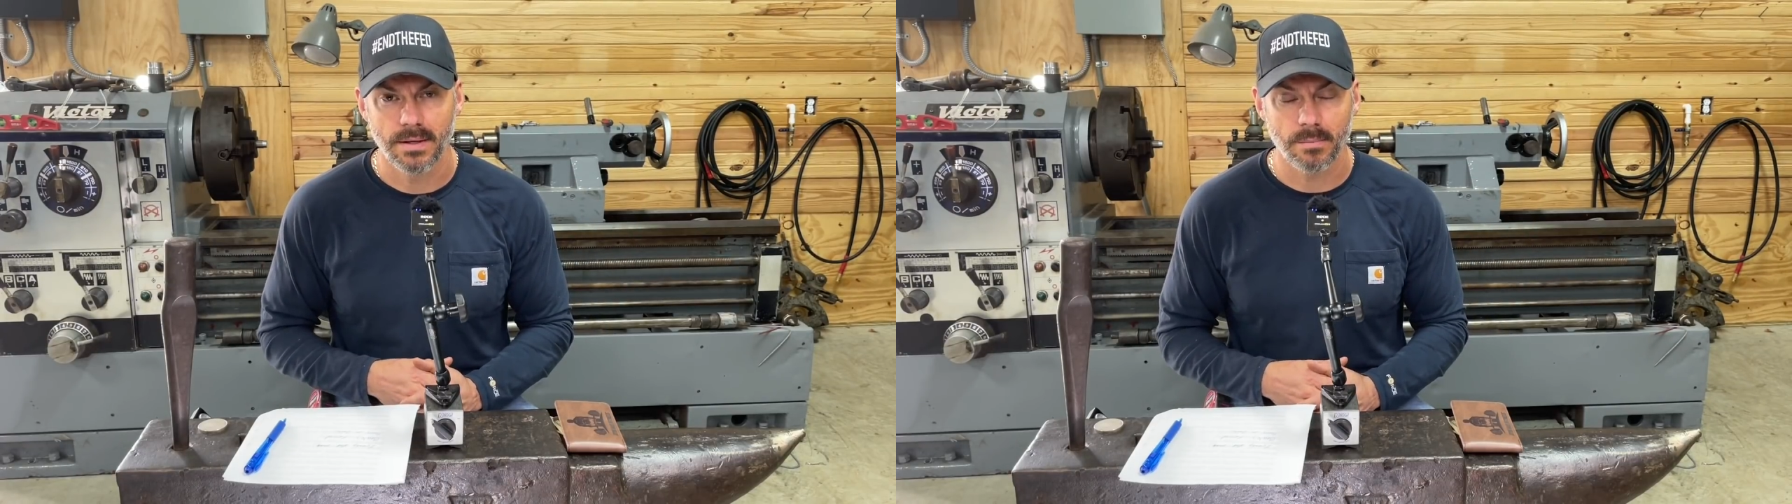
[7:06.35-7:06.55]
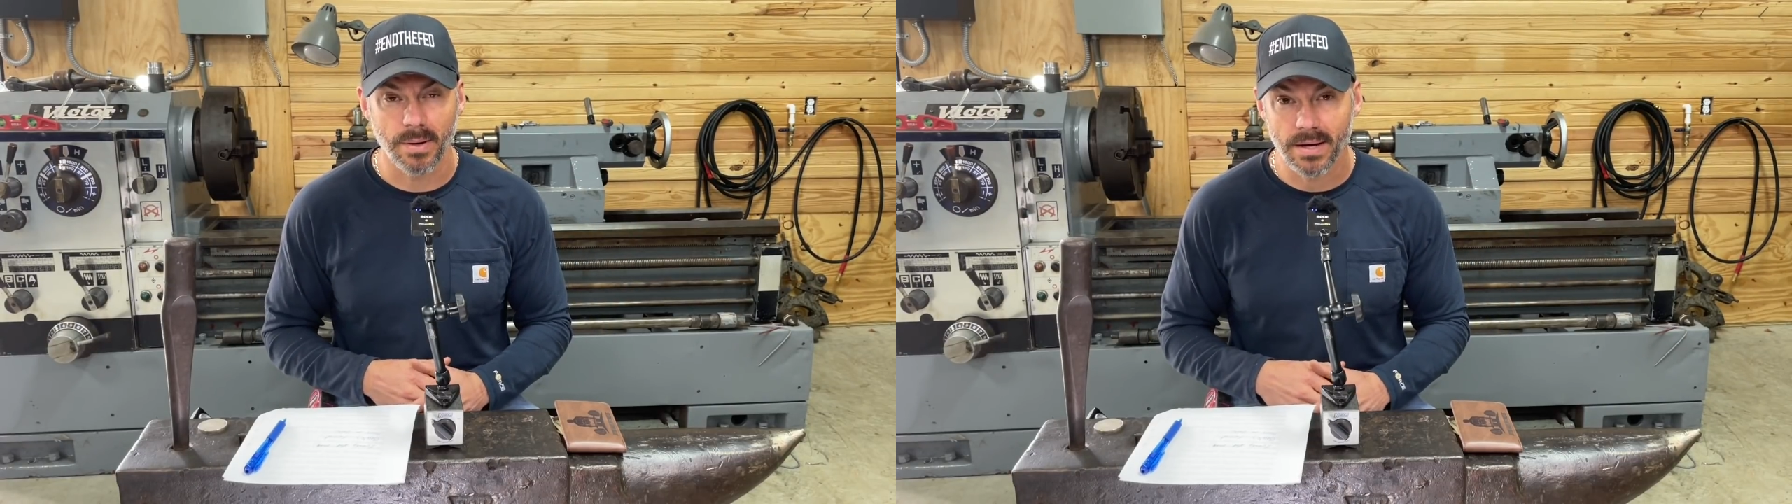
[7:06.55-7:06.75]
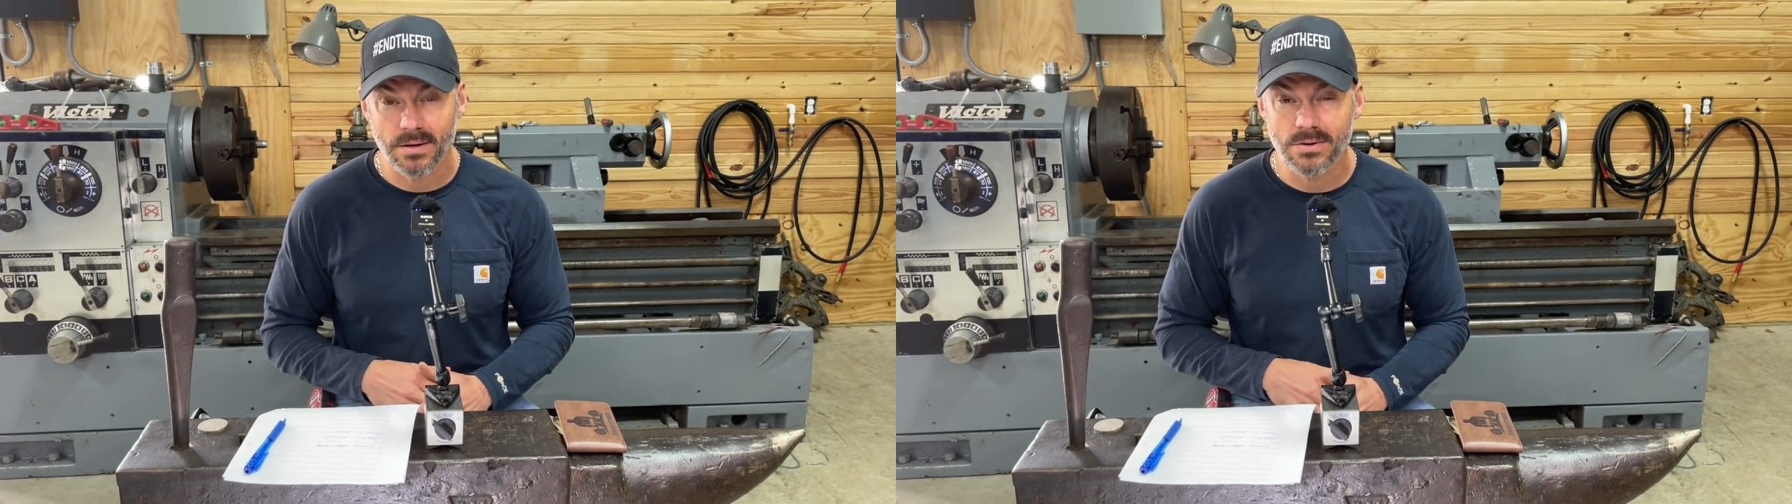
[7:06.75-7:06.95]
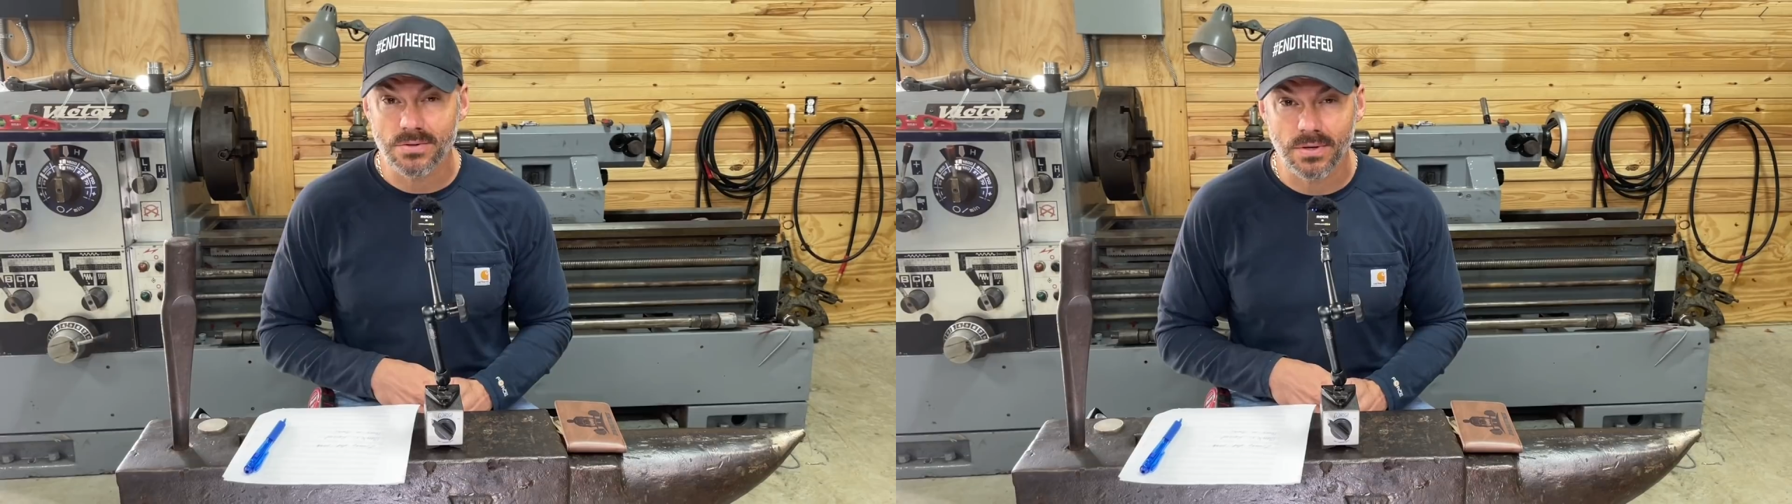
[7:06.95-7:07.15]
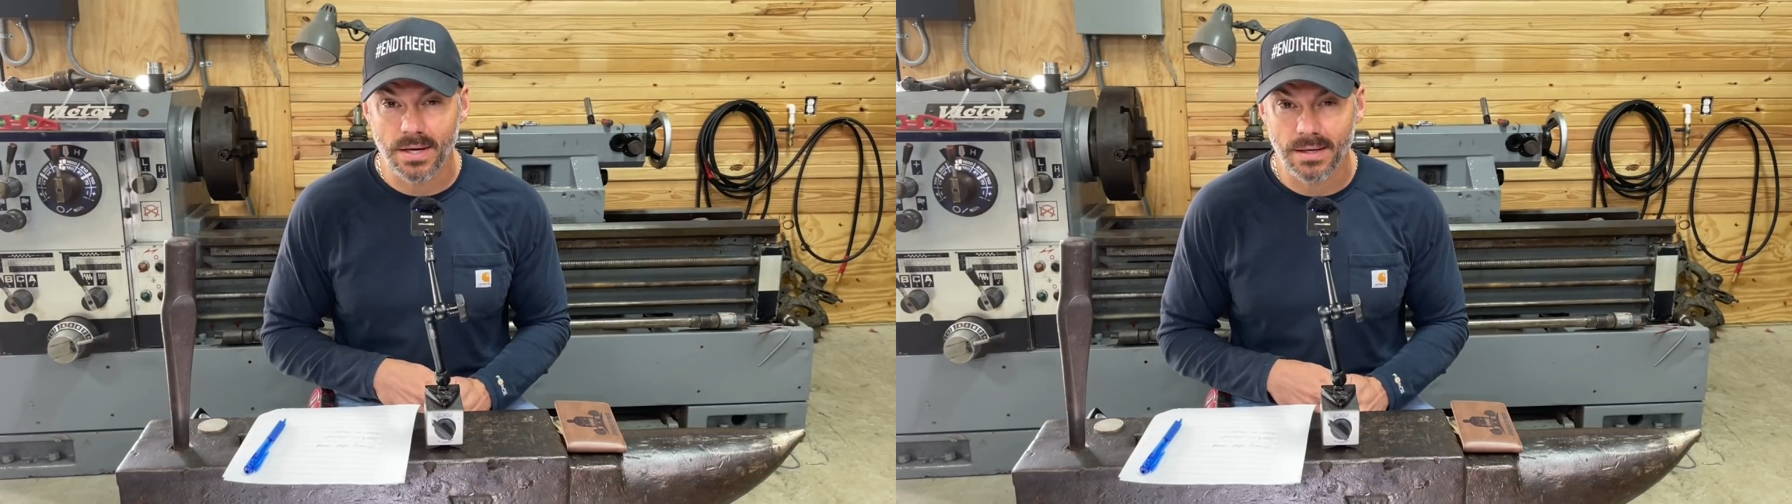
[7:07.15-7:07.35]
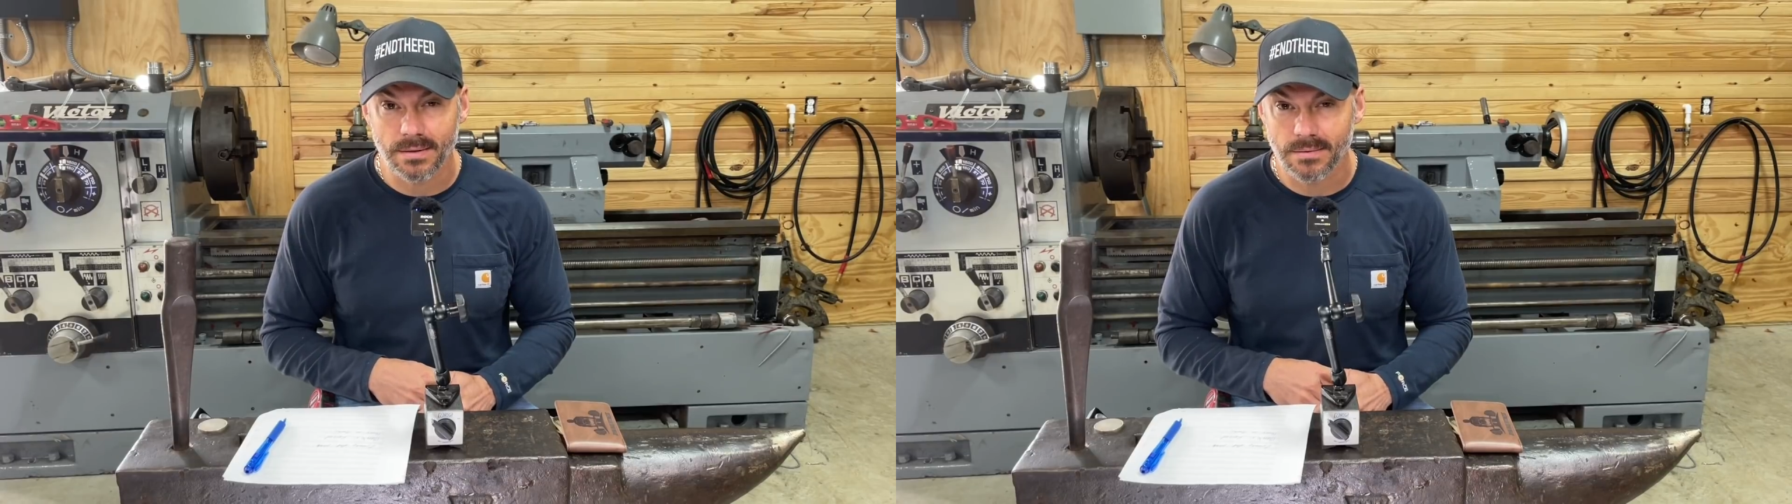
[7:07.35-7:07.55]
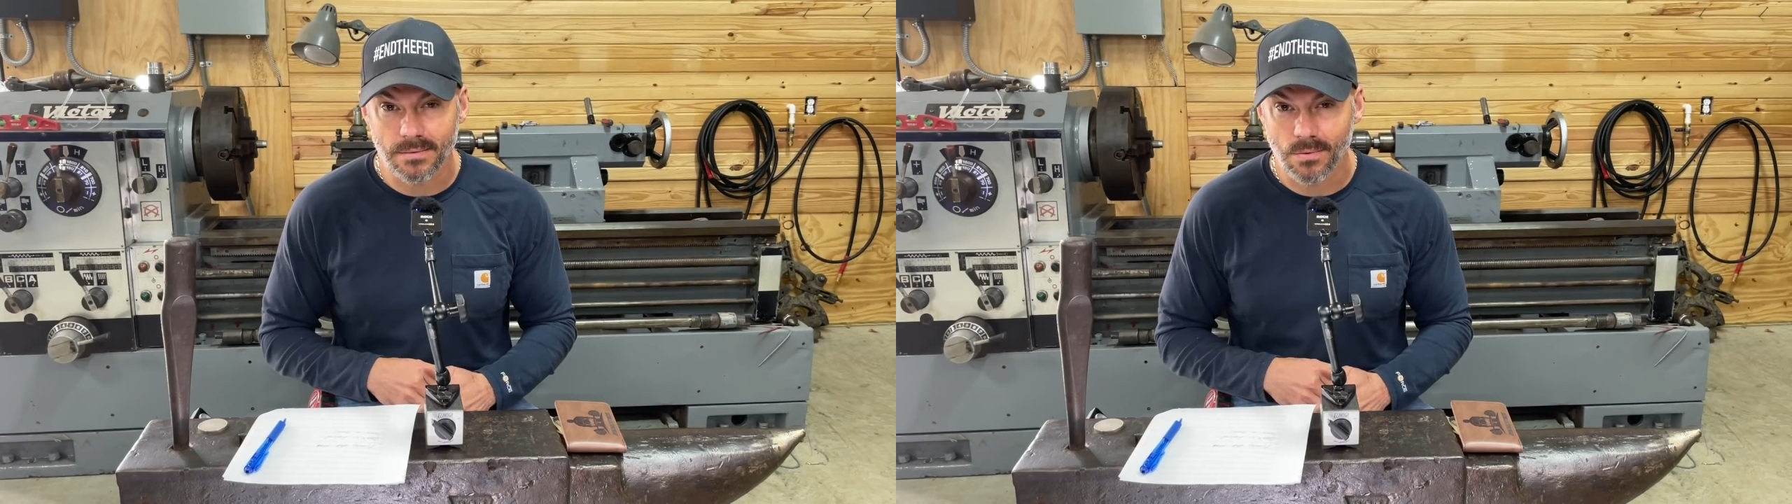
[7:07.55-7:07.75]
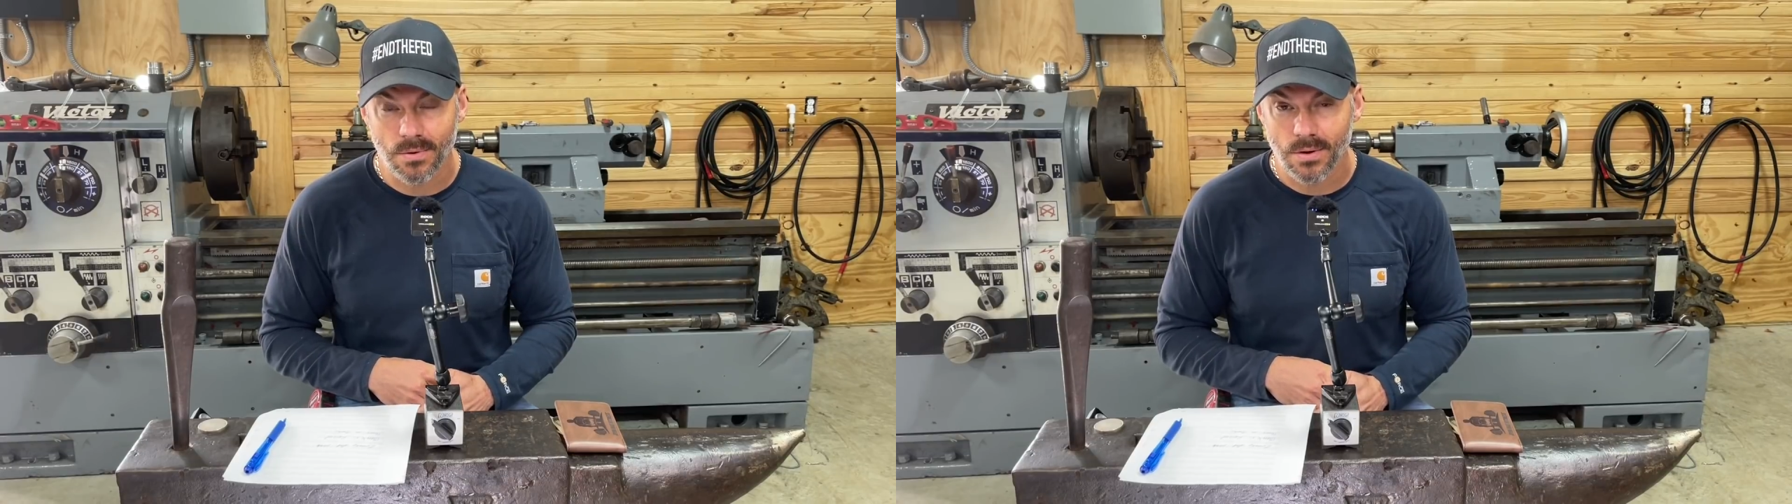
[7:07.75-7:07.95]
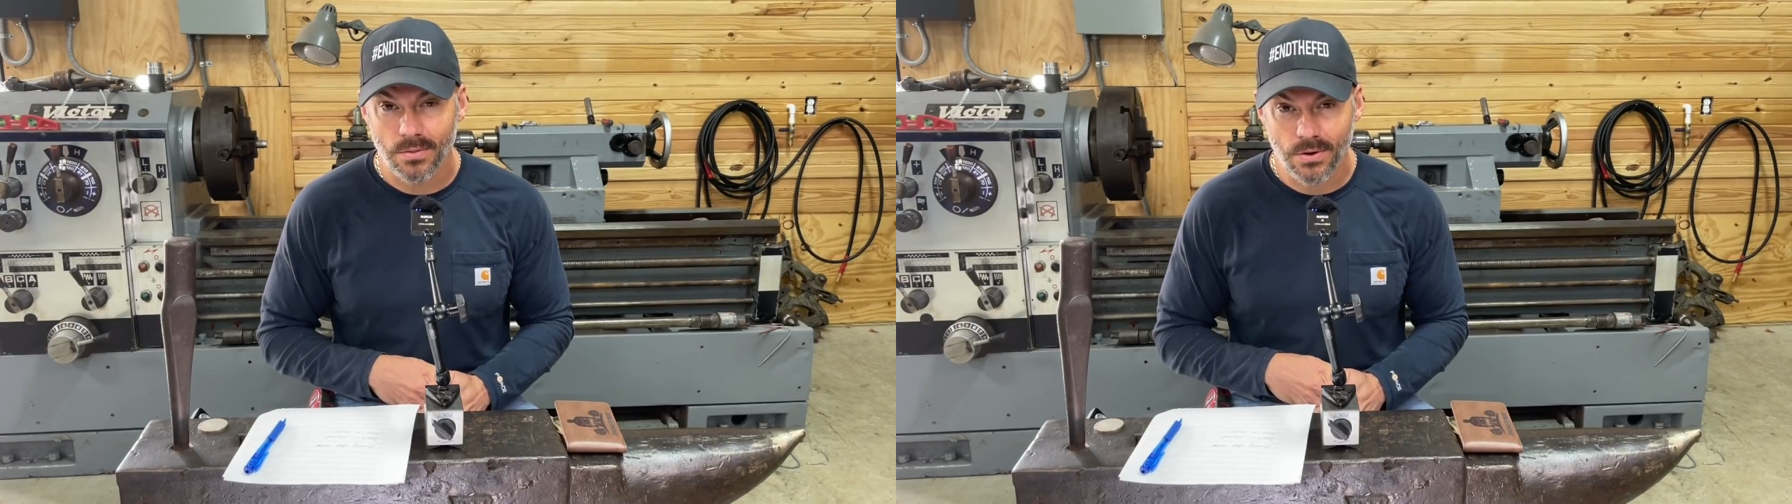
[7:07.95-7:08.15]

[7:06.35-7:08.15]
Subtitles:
Bankers are not, they're